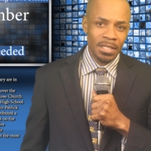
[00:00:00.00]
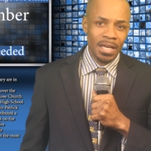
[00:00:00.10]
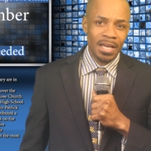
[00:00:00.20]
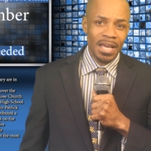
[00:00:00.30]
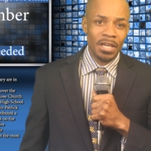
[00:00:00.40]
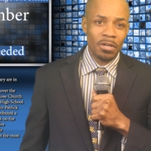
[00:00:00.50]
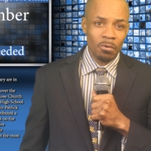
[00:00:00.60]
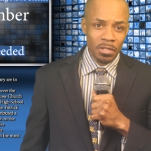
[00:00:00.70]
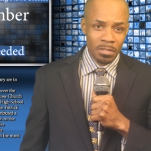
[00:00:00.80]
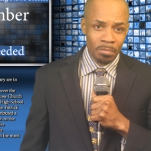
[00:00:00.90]
uh, a
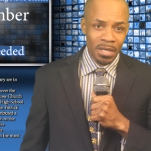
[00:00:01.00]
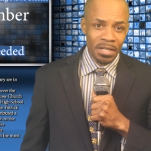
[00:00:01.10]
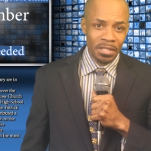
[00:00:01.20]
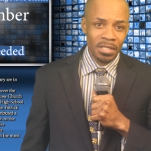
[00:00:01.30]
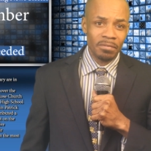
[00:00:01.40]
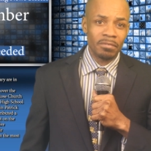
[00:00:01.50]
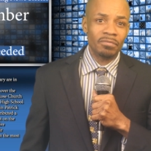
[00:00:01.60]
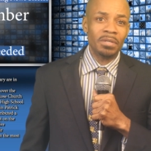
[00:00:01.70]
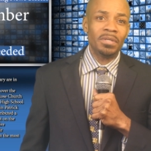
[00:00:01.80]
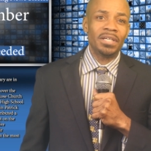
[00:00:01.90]
correspondent of the
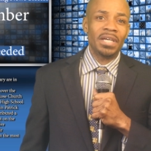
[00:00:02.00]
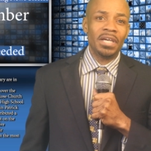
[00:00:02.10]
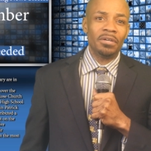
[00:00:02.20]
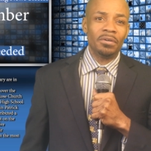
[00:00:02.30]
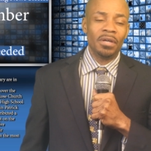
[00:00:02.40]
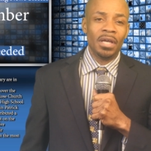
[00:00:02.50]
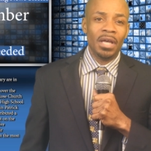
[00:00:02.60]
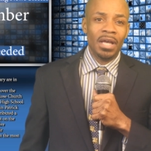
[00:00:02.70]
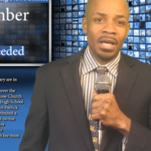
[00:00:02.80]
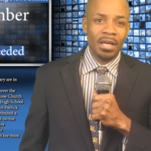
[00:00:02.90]
Vindicator,
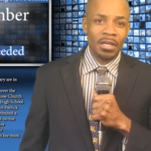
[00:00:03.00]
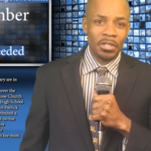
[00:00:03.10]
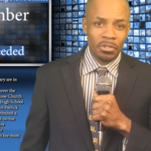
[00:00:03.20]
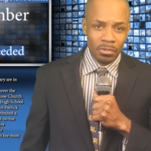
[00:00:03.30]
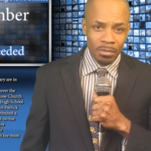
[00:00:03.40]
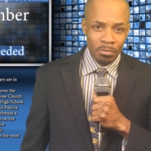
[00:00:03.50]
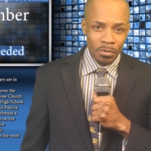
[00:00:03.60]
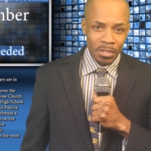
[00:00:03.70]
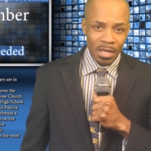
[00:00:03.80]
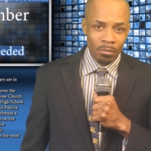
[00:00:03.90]
uh,
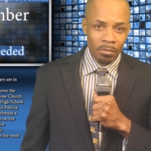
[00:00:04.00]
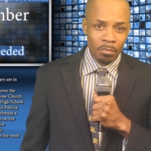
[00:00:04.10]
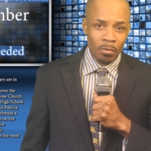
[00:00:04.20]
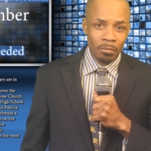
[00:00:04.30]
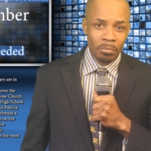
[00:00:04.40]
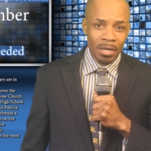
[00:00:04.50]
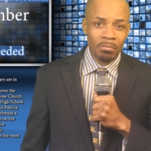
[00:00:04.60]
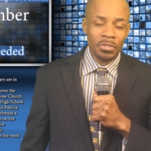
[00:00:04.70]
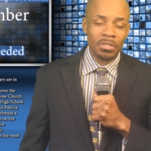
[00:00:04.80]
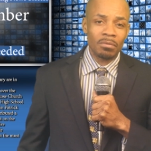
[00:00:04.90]
contributed a report
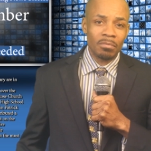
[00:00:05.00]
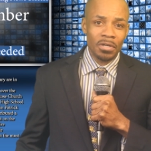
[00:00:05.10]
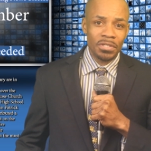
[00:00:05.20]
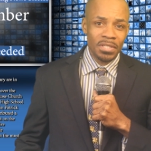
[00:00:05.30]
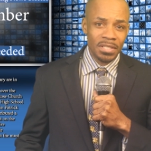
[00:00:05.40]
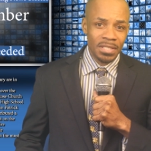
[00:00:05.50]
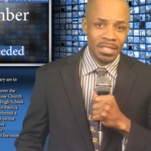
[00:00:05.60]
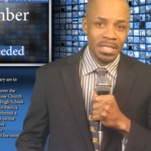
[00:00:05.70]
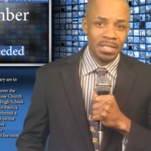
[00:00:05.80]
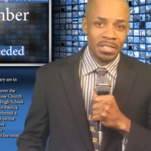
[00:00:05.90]
published March
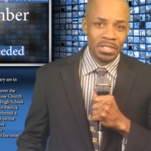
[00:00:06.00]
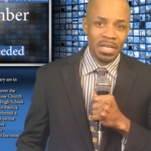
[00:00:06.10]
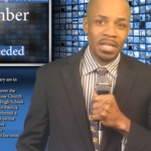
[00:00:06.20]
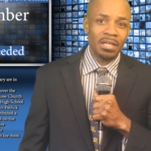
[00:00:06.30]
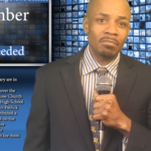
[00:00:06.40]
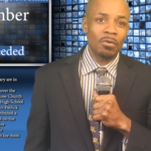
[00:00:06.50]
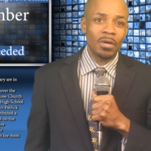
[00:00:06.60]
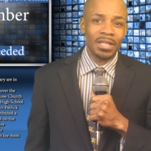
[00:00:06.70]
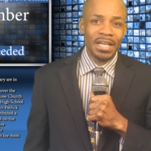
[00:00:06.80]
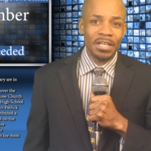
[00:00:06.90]
16th, shining
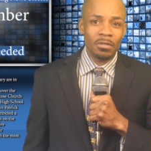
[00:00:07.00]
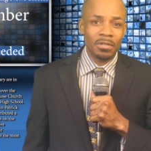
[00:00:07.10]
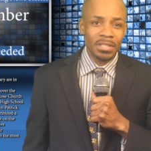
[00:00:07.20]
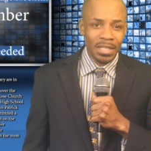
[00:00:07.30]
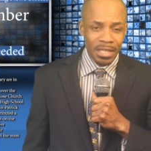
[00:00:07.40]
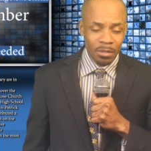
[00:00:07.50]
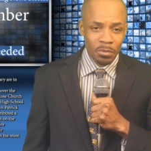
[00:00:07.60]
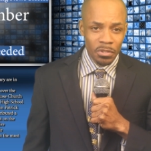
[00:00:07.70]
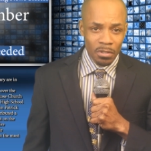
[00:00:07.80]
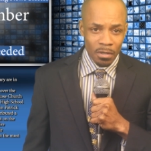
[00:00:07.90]
more light on the
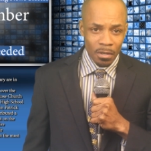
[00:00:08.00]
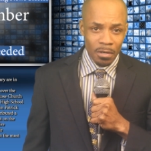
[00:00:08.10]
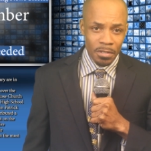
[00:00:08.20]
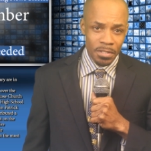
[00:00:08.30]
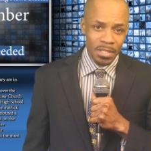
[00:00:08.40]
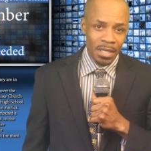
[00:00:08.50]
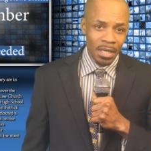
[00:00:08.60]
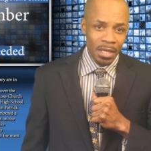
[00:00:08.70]
language arts.